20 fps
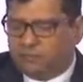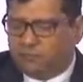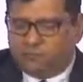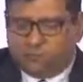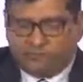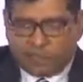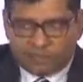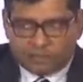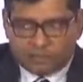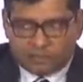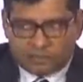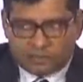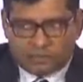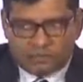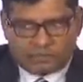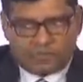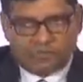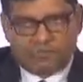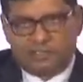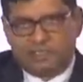one of the
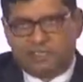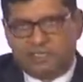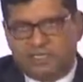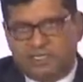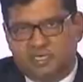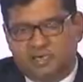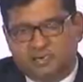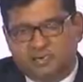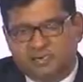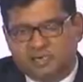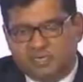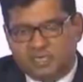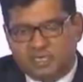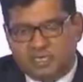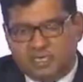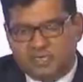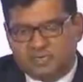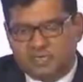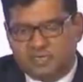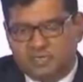toughest assignments that
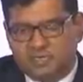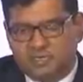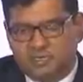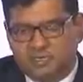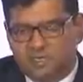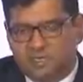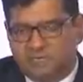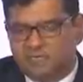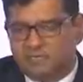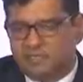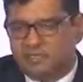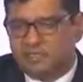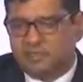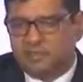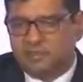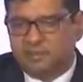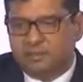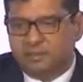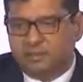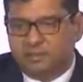I think I've
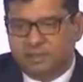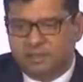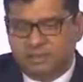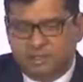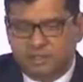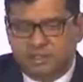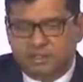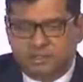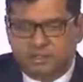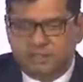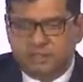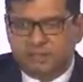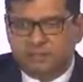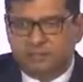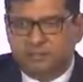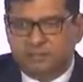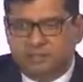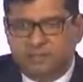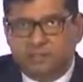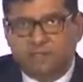seen, I mean, at least
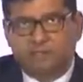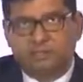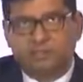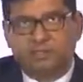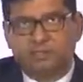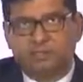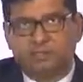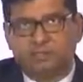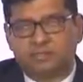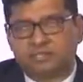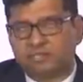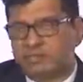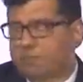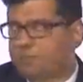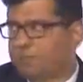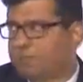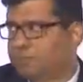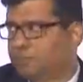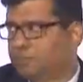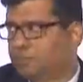in my career, which
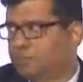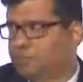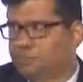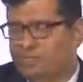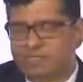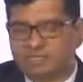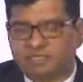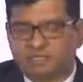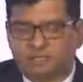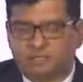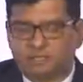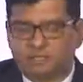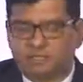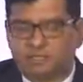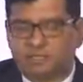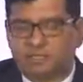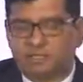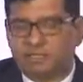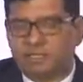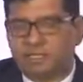spans about 27
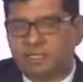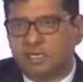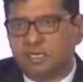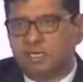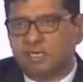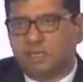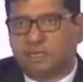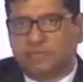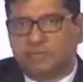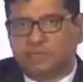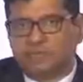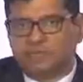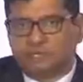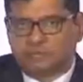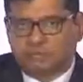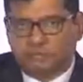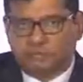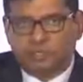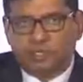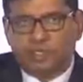years, of
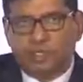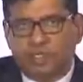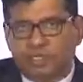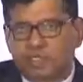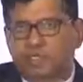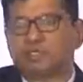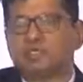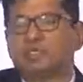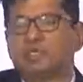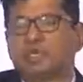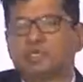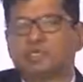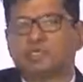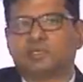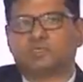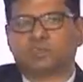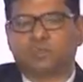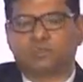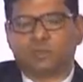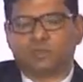which 14 years in the
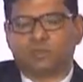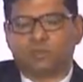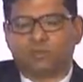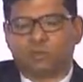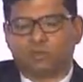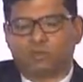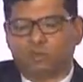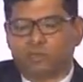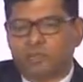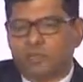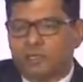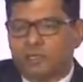Aditya Birla Group,